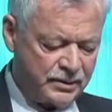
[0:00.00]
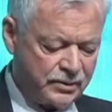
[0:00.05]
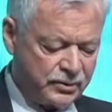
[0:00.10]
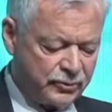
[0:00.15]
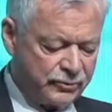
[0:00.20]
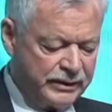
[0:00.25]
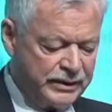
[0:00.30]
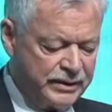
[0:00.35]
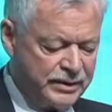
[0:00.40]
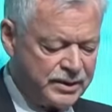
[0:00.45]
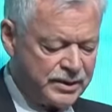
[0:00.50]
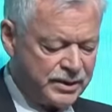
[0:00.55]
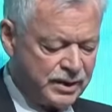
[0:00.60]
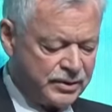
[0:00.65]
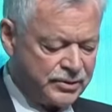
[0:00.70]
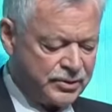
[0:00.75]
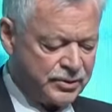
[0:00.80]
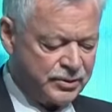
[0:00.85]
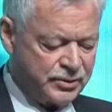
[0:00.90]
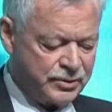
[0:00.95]
green
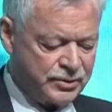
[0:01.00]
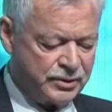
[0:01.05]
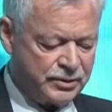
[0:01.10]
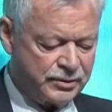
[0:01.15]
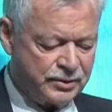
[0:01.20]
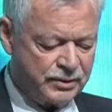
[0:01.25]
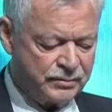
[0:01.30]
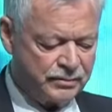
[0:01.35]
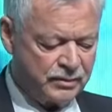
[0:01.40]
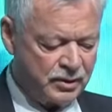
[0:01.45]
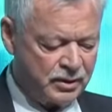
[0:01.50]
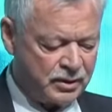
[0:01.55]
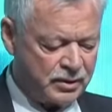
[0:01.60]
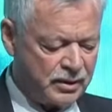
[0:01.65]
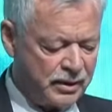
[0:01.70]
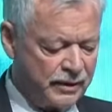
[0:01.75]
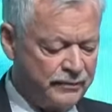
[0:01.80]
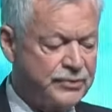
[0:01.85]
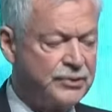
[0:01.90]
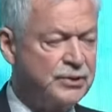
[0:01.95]
sectors in Denmark
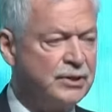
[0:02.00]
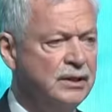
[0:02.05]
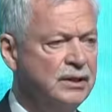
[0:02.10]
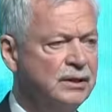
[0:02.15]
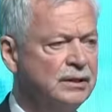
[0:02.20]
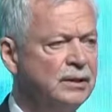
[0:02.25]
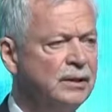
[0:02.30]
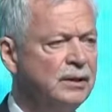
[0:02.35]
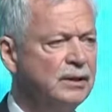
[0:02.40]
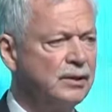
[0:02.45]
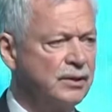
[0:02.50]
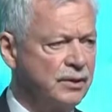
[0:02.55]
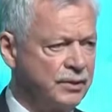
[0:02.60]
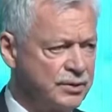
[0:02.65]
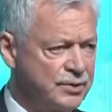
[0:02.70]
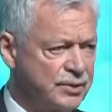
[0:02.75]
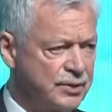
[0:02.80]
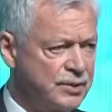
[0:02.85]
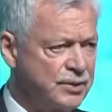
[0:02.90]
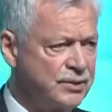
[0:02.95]
have seen
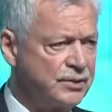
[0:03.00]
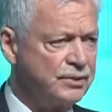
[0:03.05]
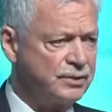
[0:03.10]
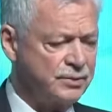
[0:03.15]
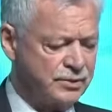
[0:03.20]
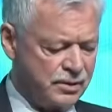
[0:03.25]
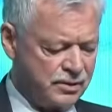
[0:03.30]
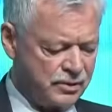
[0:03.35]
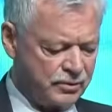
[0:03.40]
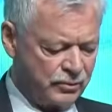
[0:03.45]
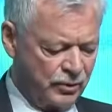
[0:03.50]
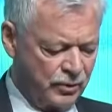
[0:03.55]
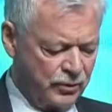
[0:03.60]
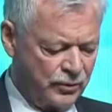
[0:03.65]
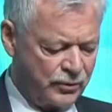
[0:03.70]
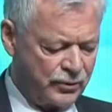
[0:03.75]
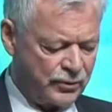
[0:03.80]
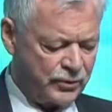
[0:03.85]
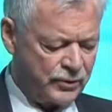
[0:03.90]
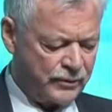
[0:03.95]
consistent
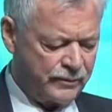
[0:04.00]
growth.